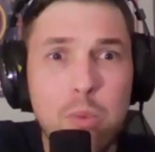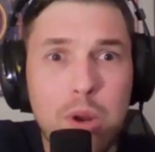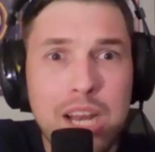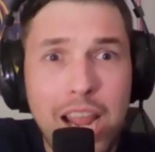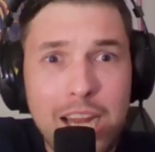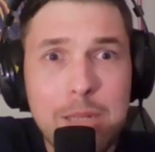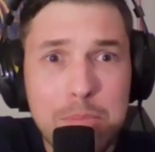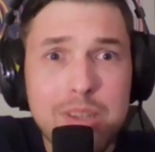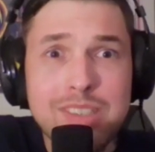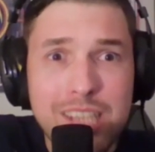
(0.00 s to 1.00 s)
won 80
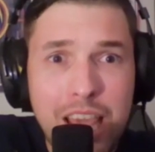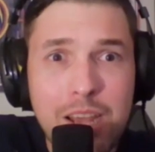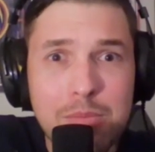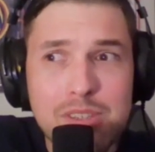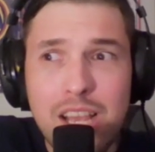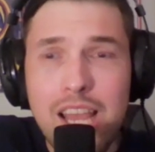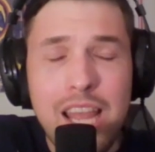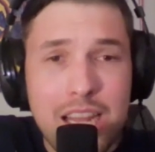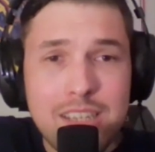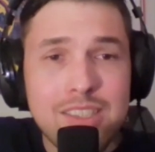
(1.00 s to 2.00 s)
plus games
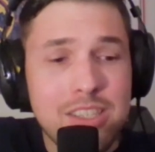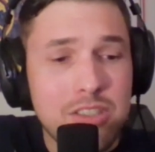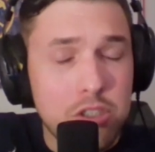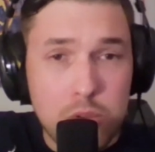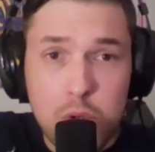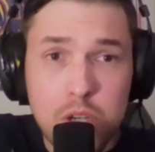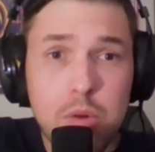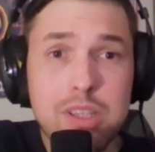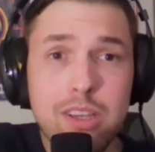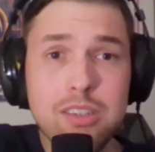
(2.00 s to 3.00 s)
in a season. Do you want to know
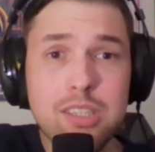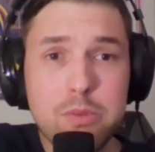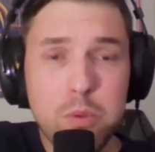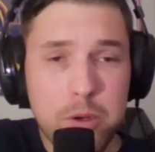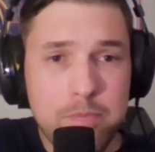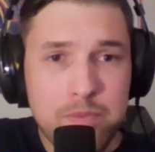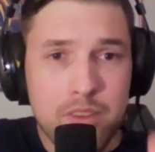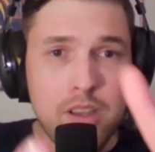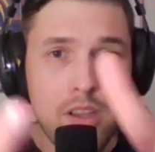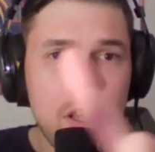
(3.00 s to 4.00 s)
what the other teams were?
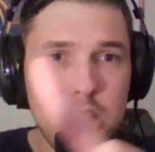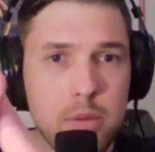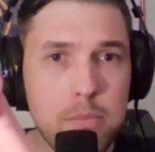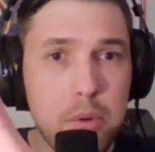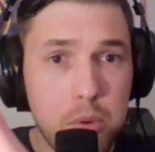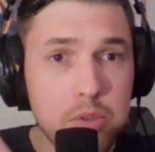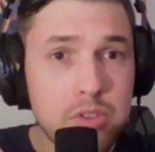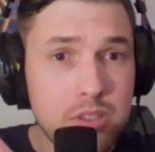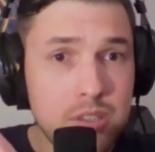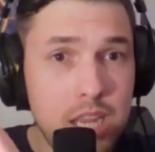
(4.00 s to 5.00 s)
The
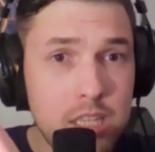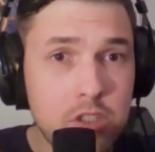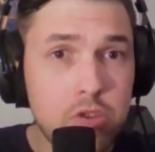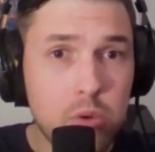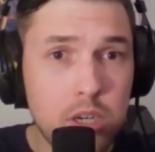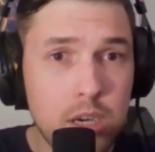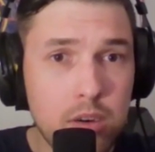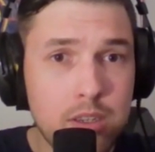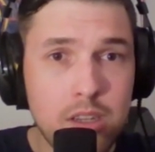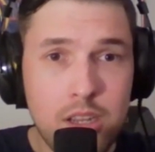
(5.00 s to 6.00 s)
Bulls in the Jordan era,